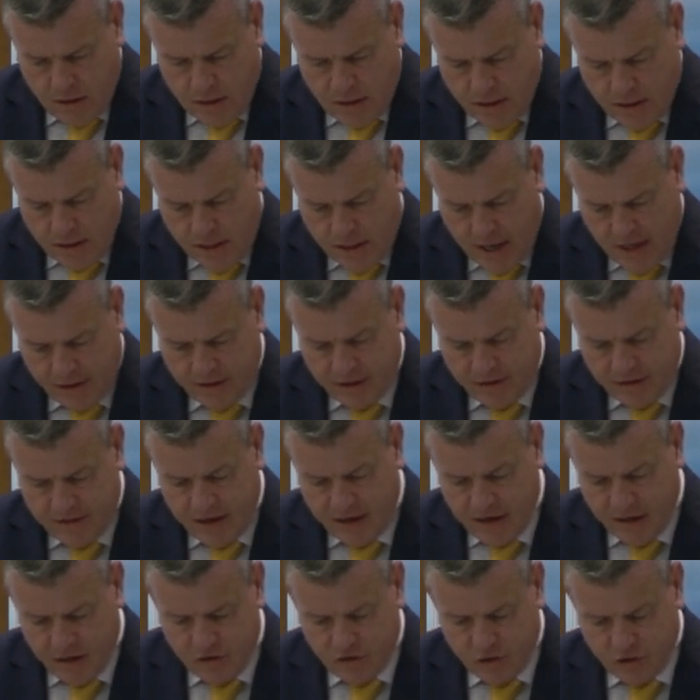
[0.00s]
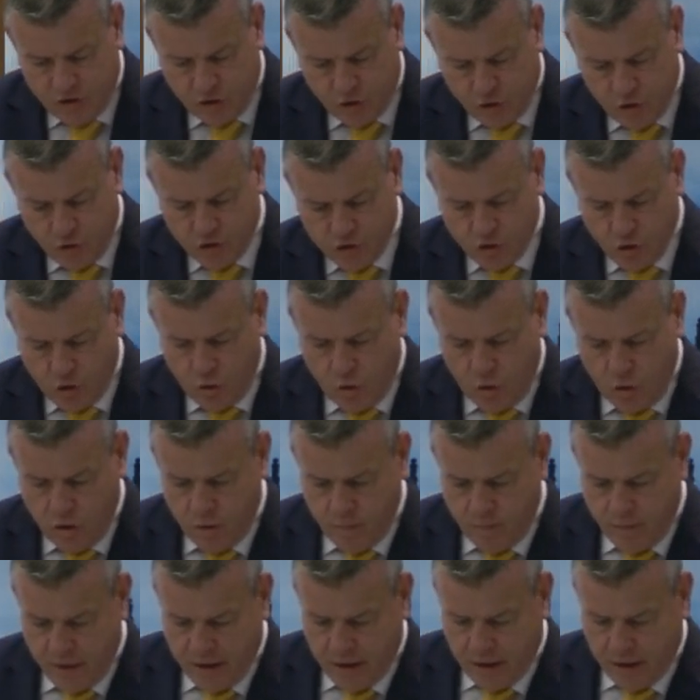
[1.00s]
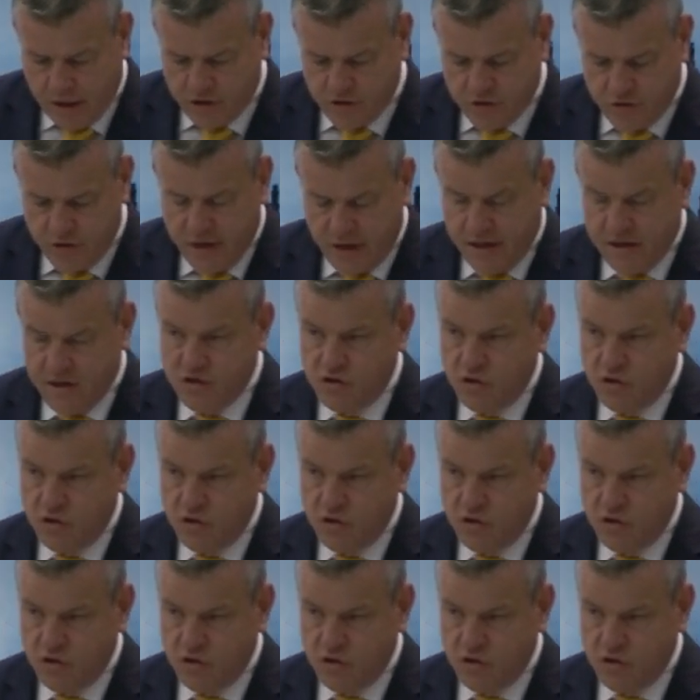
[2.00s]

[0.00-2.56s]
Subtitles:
and intend to do so by illustrating